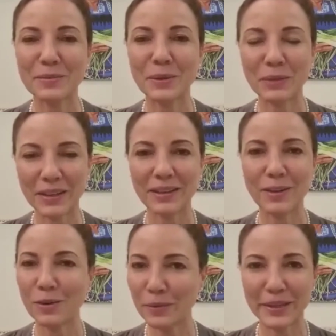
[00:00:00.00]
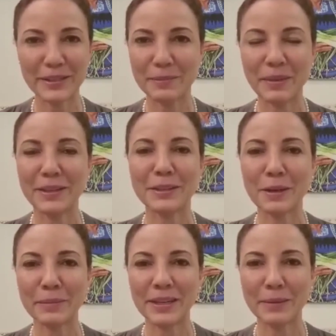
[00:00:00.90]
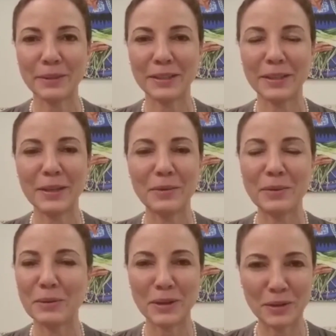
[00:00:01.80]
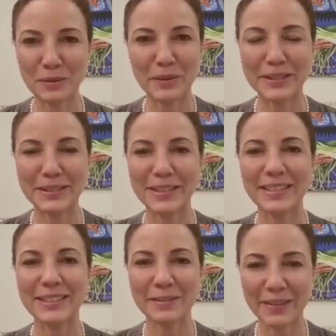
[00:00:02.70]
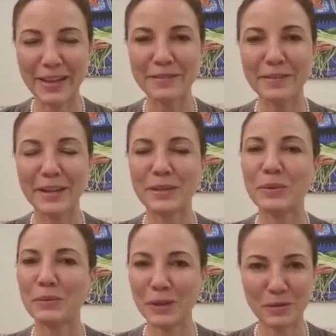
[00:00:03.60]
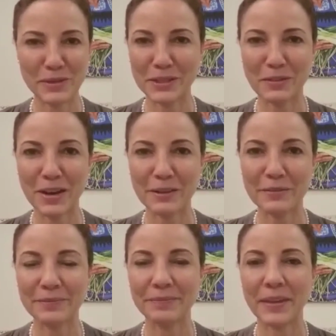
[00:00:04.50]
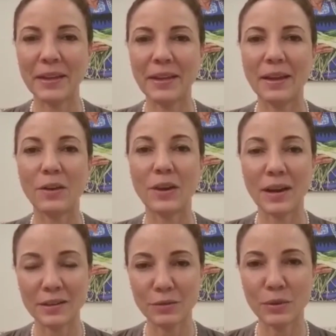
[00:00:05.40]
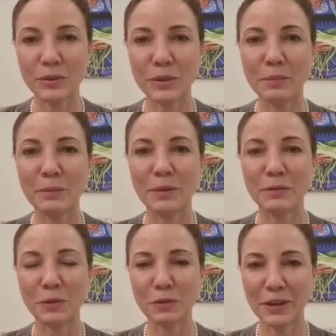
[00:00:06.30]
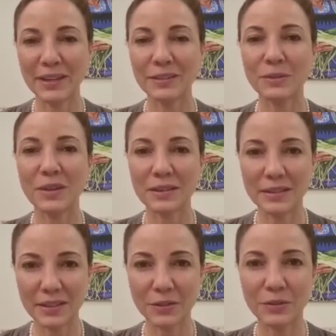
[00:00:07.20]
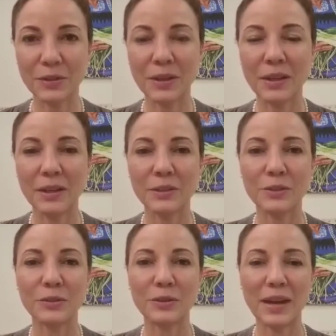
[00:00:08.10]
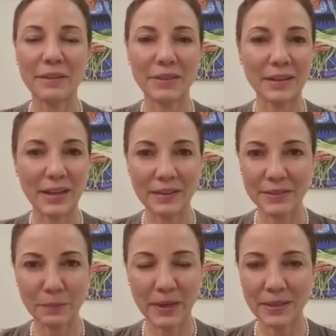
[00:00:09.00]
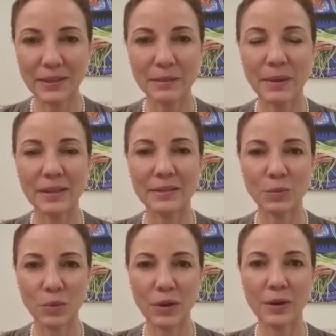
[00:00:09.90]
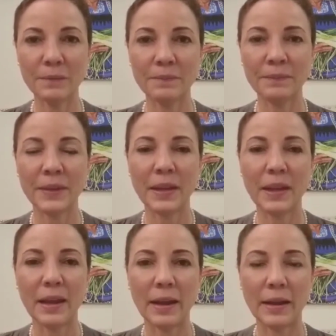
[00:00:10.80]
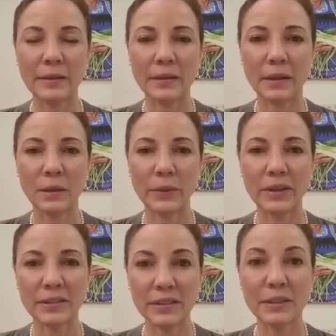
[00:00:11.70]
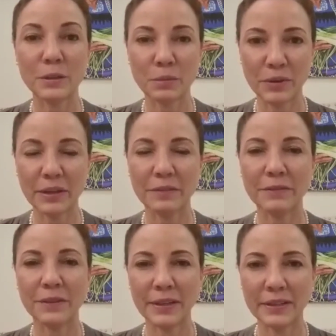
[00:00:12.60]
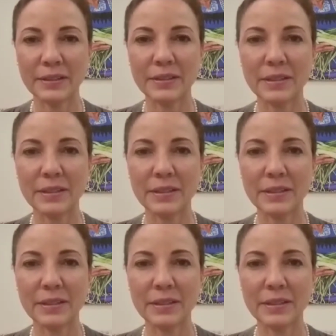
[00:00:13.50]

we will always be indomitable. We will always survive and we will always thrive. Our hearts go out to the people of Ukraine who continue to have their lives upended by this war and uh, we continue to pray for its